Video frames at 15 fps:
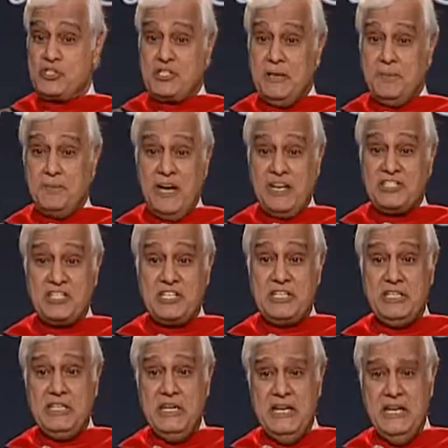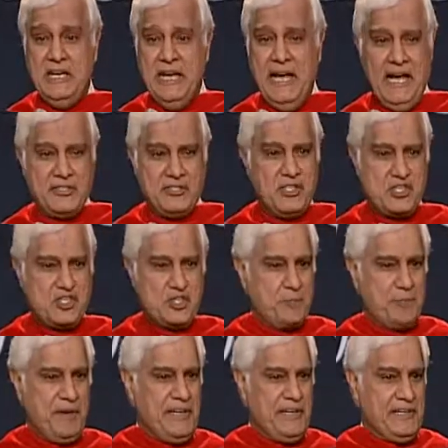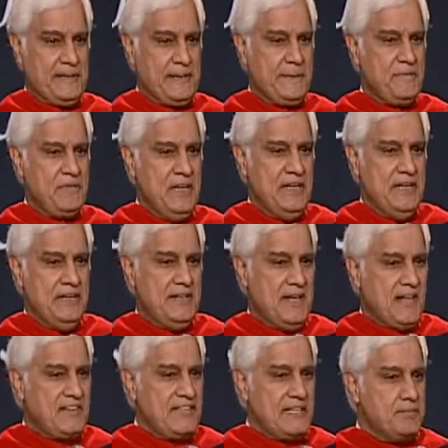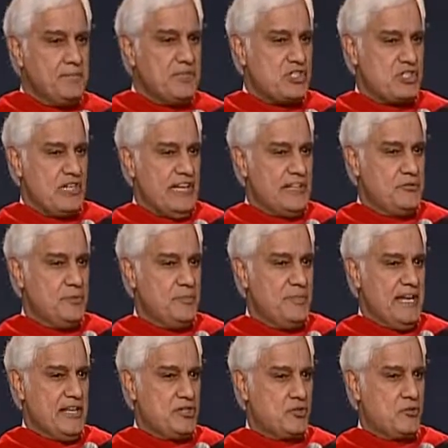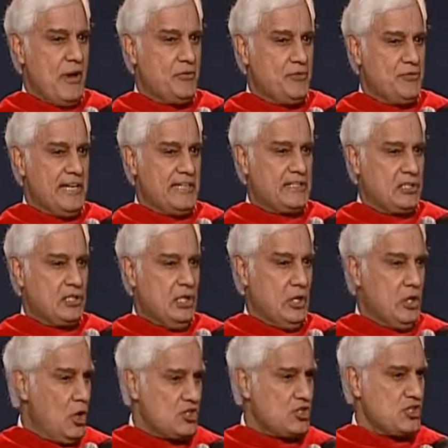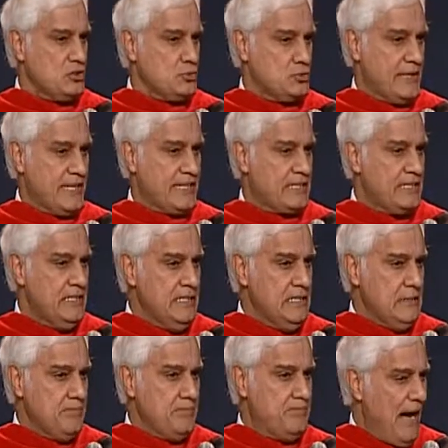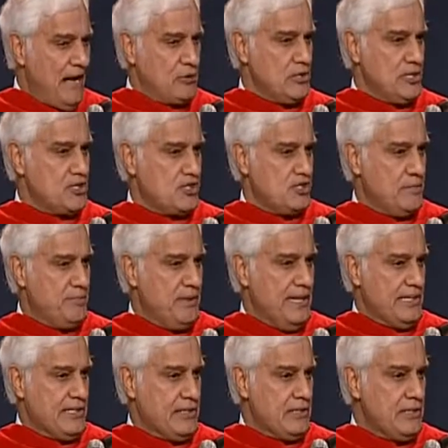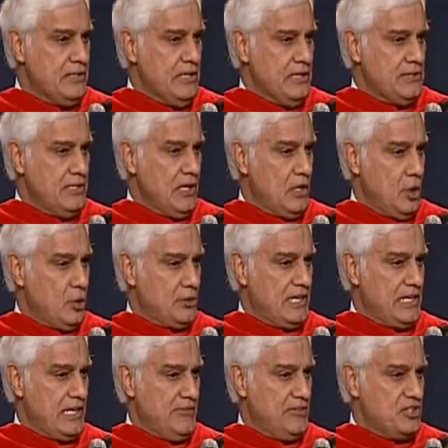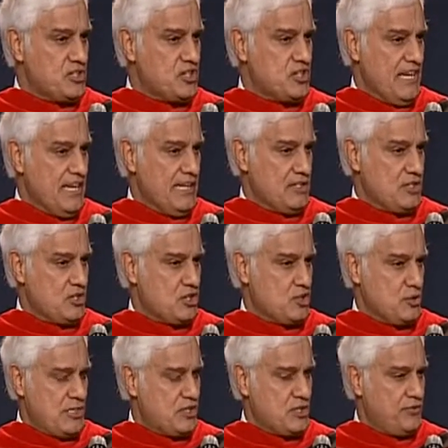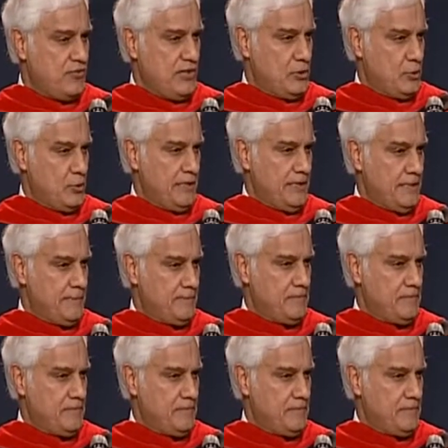ye mighty, and despair. Nothing beside remains round that colossal wreck, boundless and bare, the lone and level sands stretch far away.